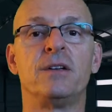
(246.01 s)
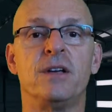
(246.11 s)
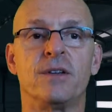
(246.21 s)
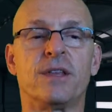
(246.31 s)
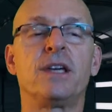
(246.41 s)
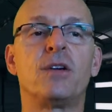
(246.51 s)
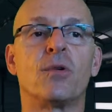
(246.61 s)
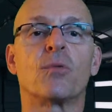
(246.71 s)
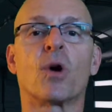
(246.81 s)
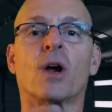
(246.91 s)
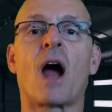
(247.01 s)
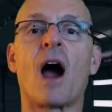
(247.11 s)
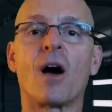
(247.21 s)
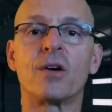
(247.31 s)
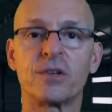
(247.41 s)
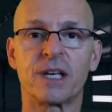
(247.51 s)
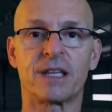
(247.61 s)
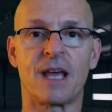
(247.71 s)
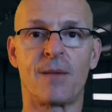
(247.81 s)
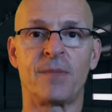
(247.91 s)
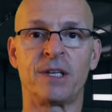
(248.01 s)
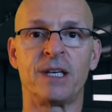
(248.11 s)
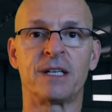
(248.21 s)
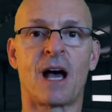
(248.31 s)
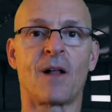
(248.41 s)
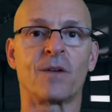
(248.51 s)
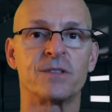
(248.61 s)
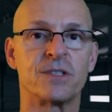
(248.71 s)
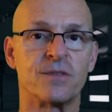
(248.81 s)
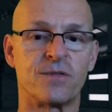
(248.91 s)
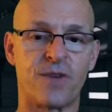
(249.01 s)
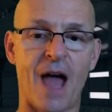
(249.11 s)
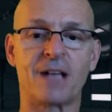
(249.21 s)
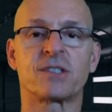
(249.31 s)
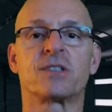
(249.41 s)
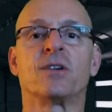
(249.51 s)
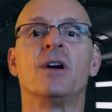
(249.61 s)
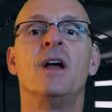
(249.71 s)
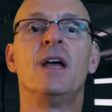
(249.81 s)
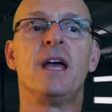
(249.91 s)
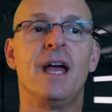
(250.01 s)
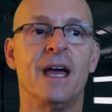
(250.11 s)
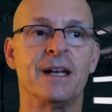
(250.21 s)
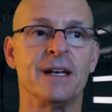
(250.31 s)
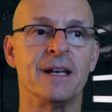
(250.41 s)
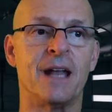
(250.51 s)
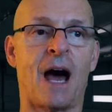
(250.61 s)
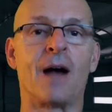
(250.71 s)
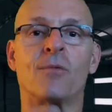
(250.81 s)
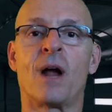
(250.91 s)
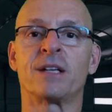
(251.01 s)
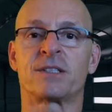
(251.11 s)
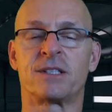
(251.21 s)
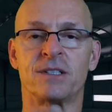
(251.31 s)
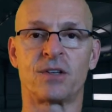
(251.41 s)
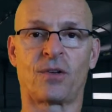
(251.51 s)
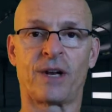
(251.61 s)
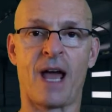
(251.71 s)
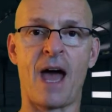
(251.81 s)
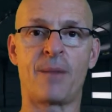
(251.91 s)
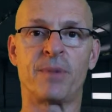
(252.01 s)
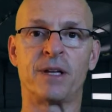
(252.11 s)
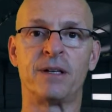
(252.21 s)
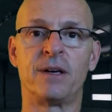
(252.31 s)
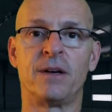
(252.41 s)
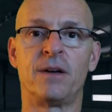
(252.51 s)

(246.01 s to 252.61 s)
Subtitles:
Do you think you would work harder to get that $1 million and faster and not rest until it happened